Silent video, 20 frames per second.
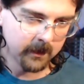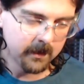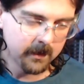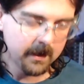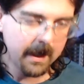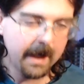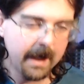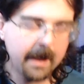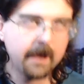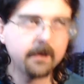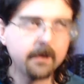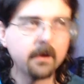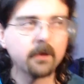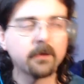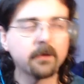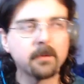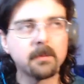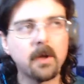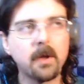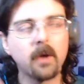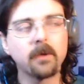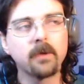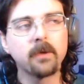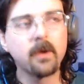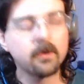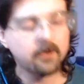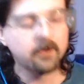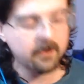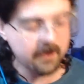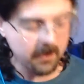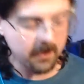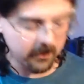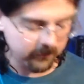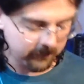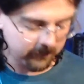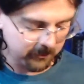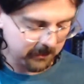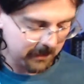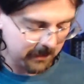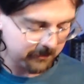And there's some ghost notes in there, and
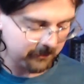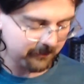sometimes it